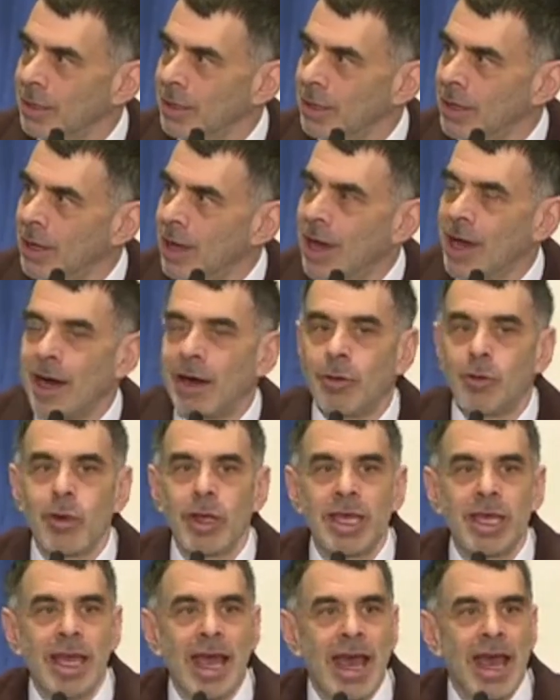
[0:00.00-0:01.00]
Uh,
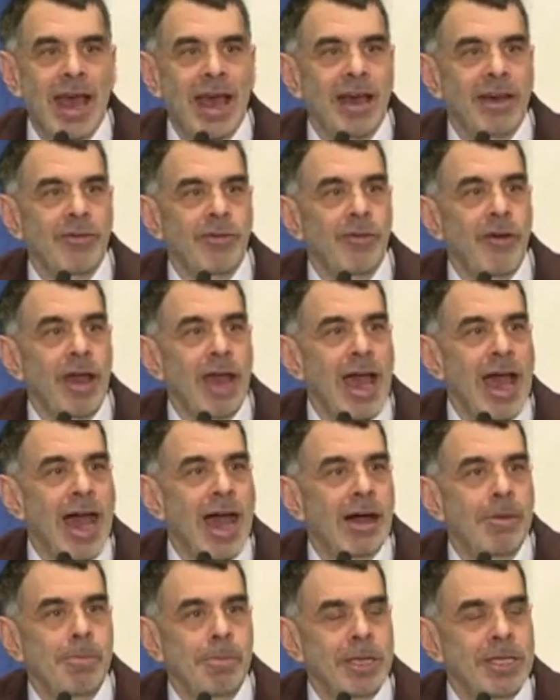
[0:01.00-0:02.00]
we have
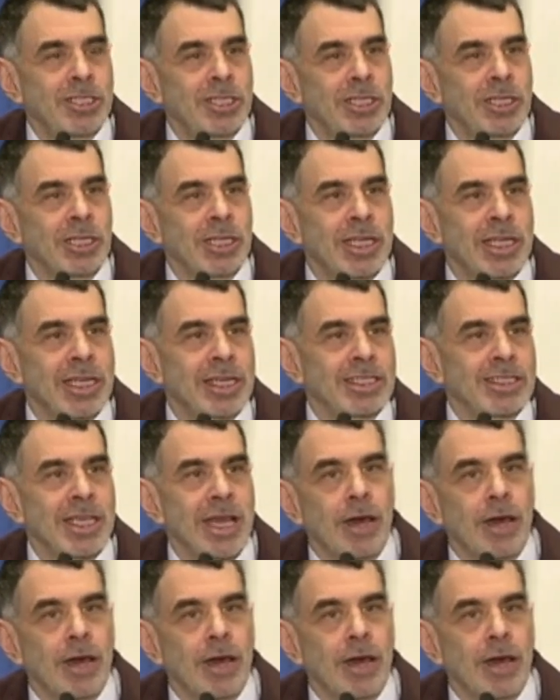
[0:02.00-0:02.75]
outpatient clinics.